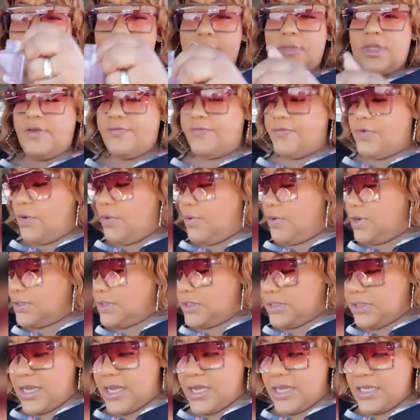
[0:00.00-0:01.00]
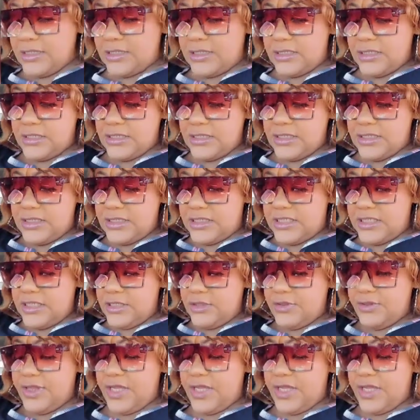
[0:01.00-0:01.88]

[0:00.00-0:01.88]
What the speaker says: Of course it has the seal